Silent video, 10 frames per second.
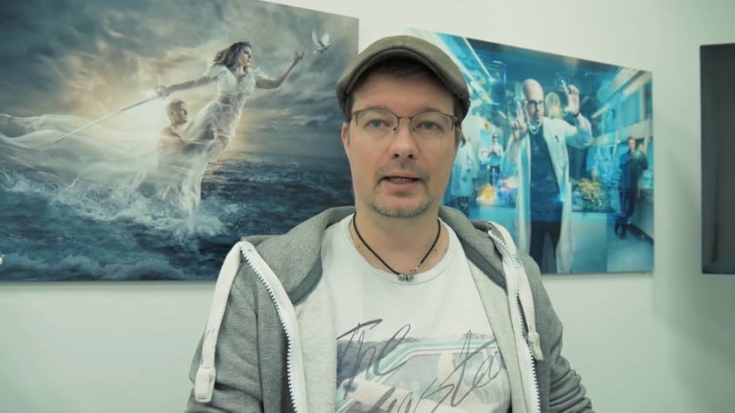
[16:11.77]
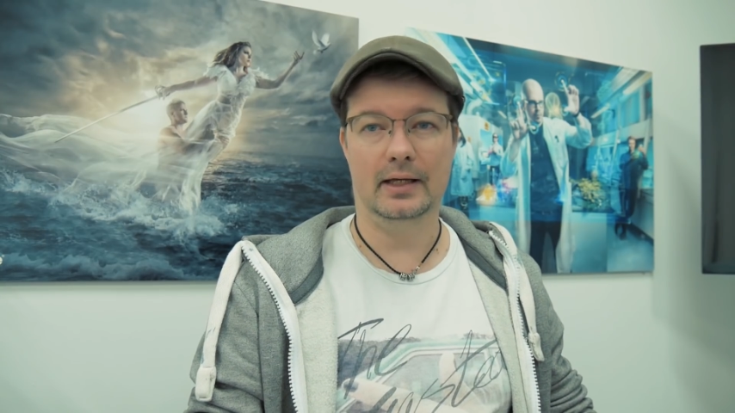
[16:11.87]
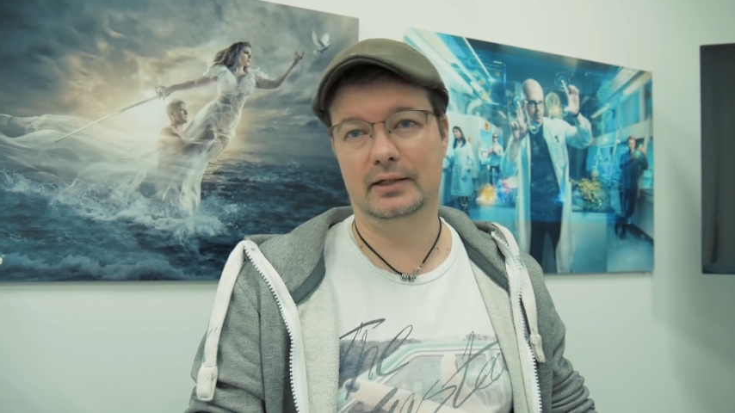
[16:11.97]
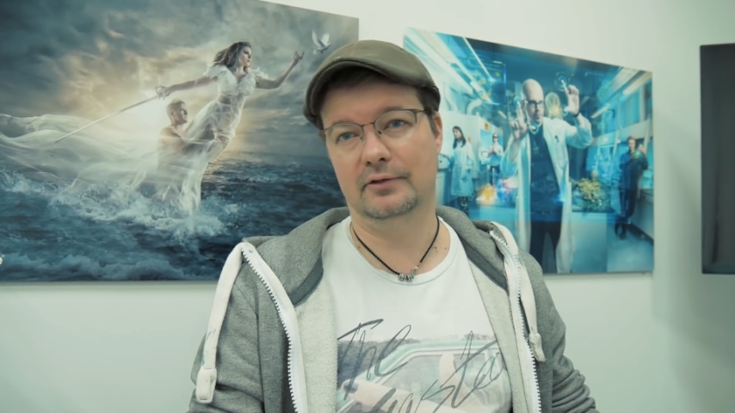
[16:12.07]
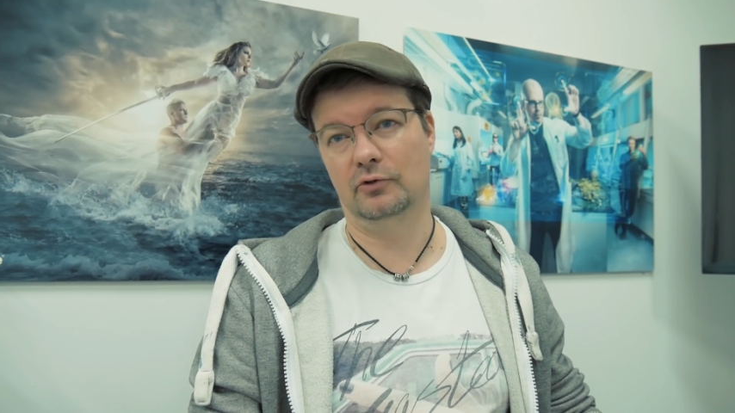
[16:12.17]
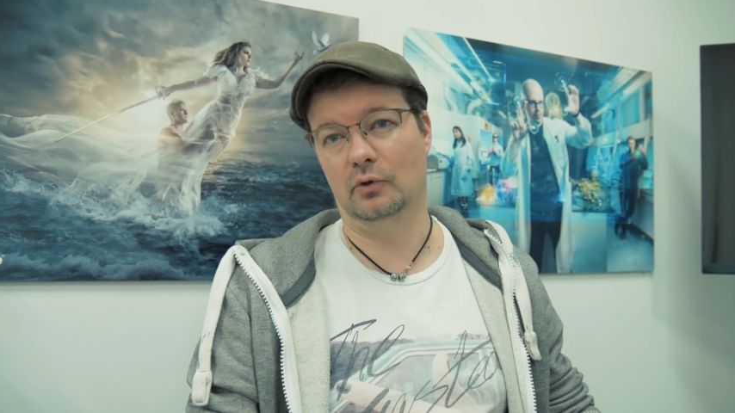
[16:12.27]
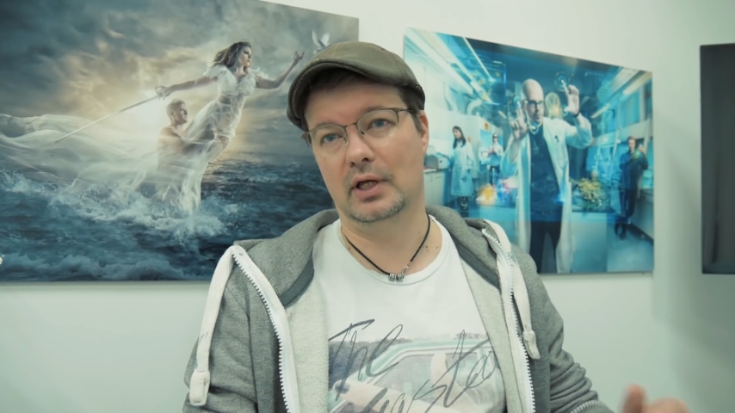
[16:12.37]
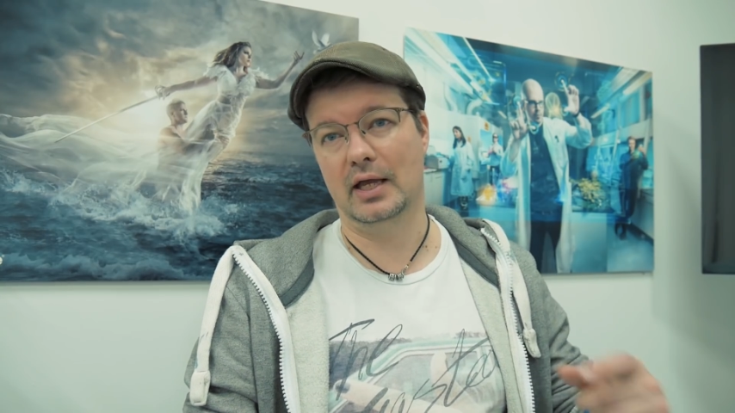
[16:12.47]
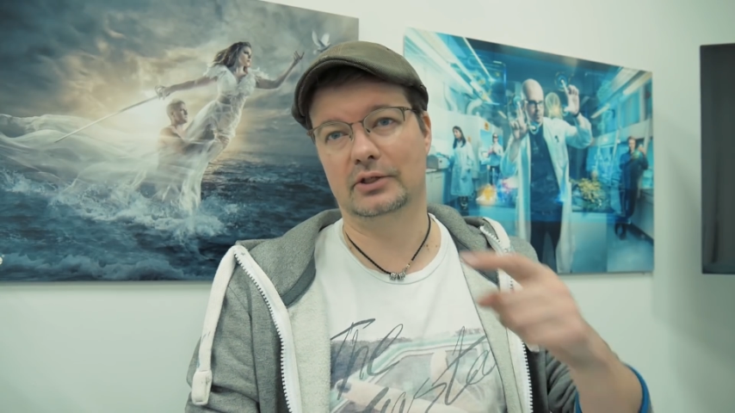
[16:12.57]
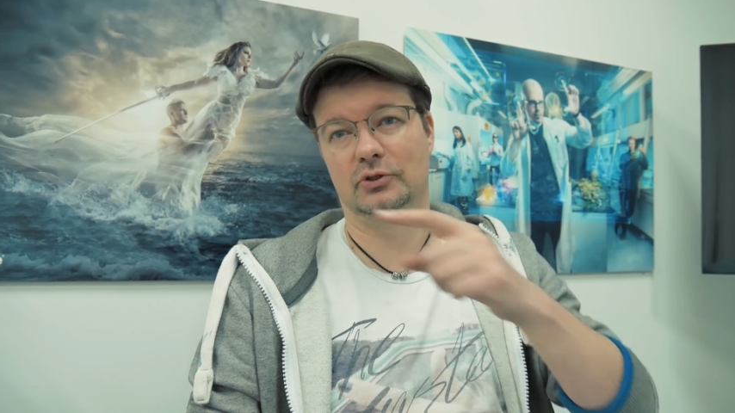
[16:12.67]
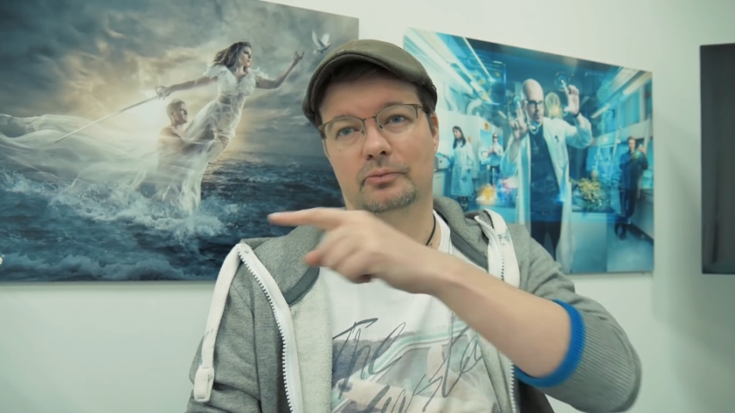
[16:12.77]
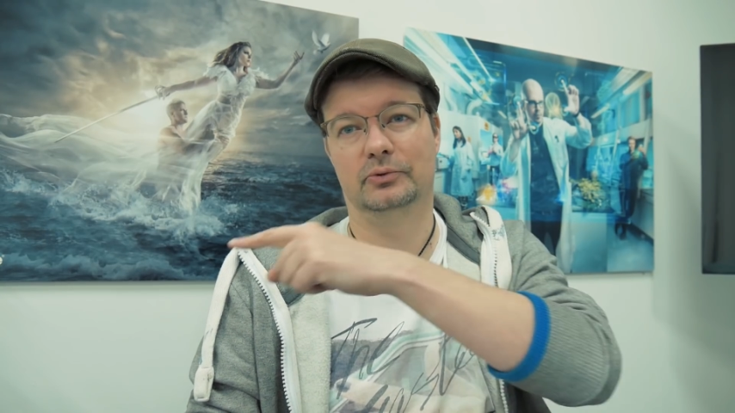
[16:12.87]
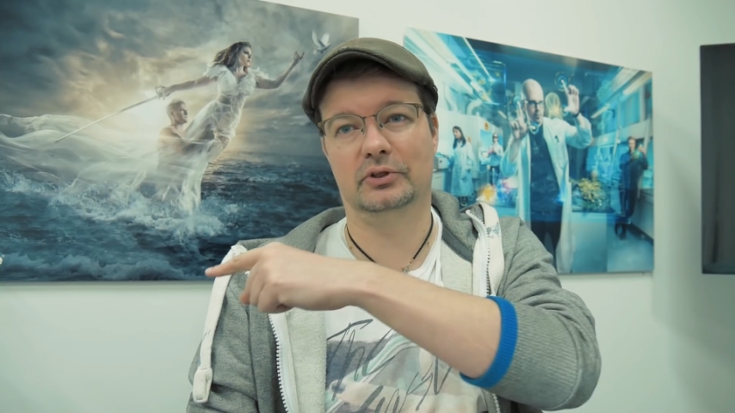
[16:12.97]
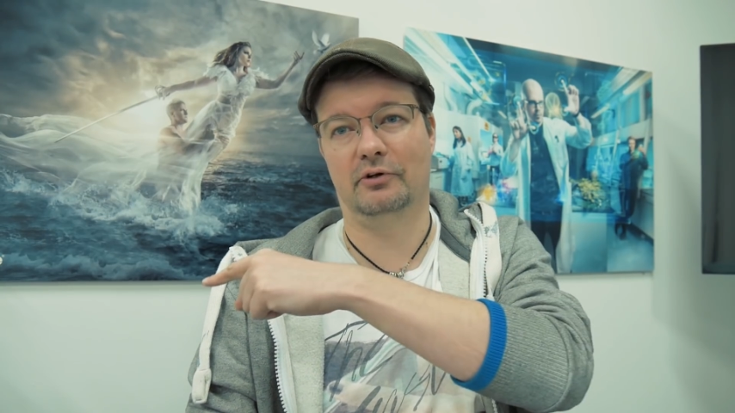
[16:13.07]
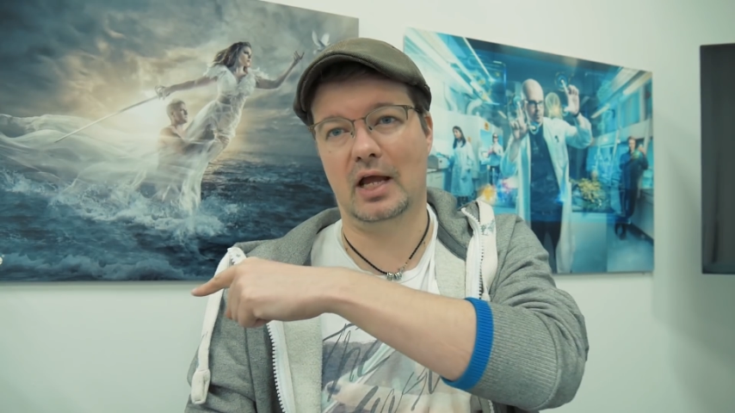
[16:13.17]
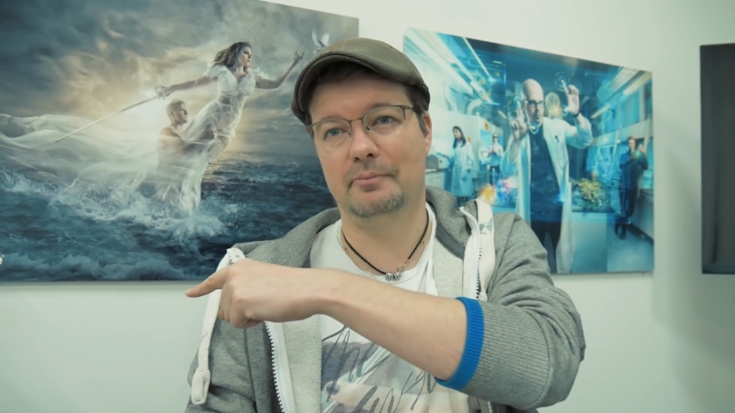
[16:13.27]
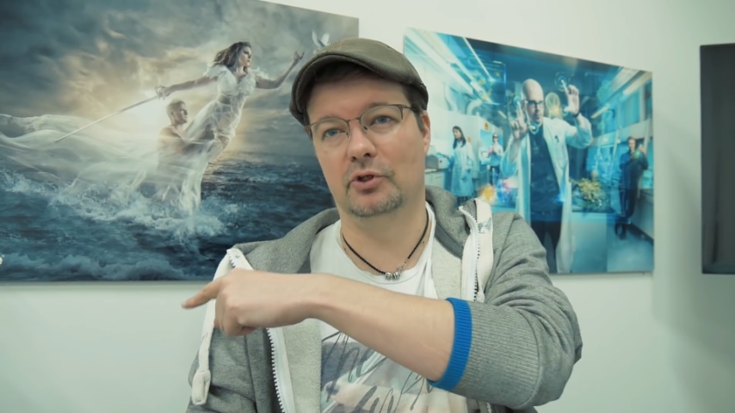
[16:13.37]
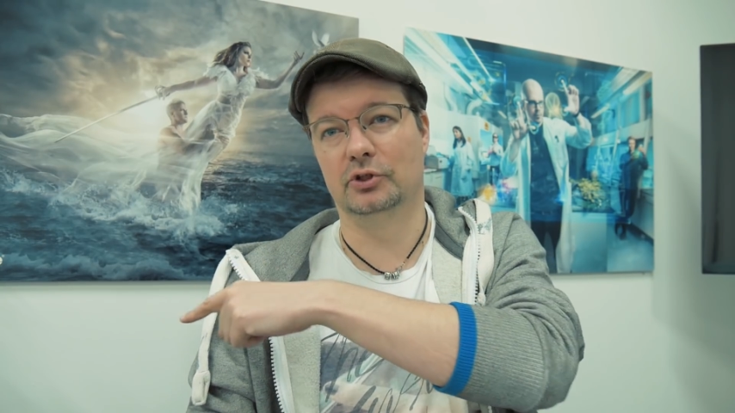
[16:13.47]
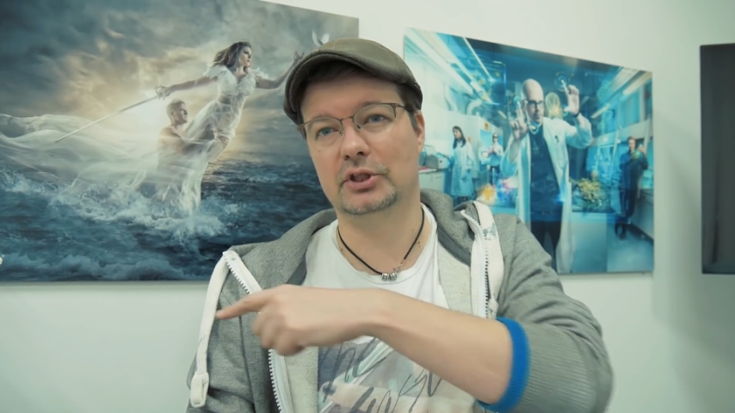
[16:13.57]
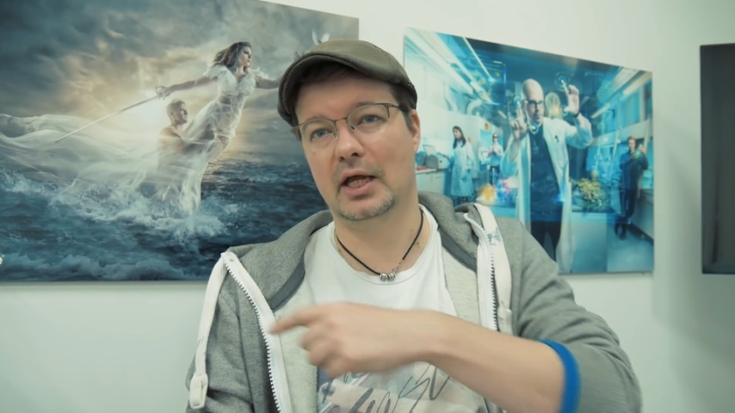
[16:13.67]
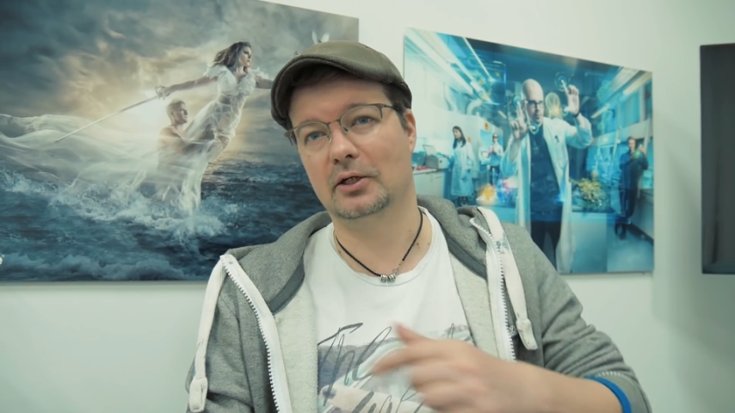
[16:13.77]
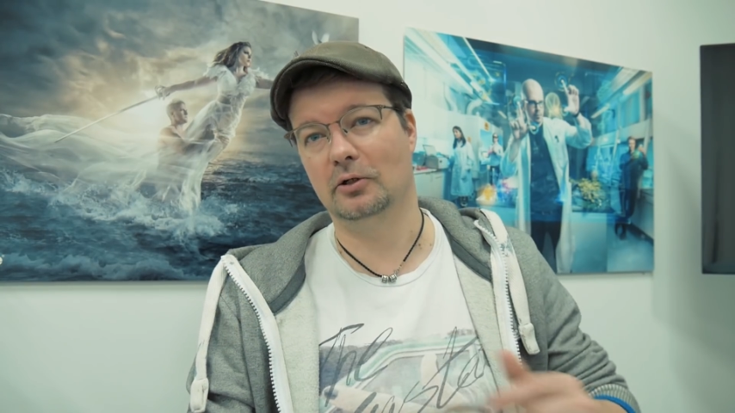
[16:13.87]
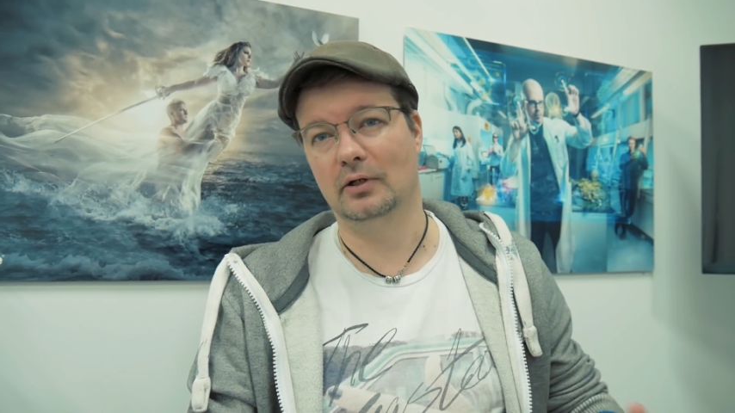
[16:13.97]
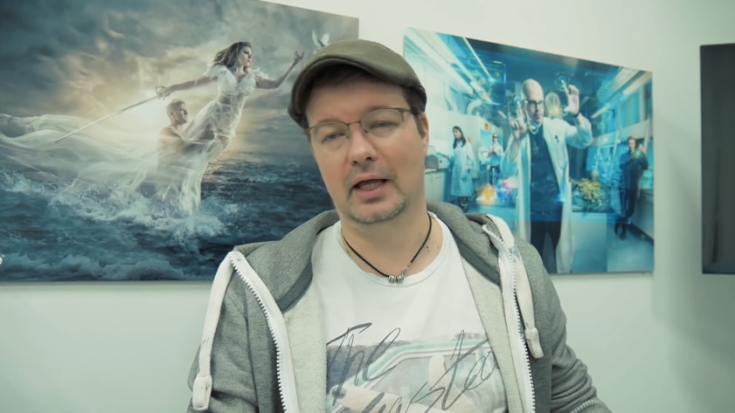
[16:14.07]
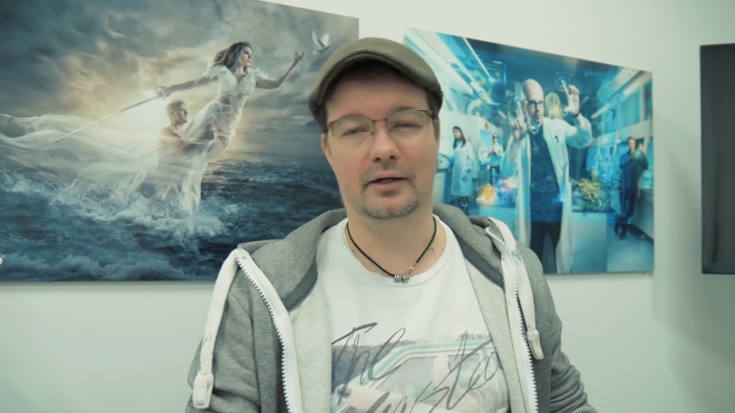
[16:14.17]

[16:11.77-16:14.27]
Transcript: And if you like, subscribe to the channel,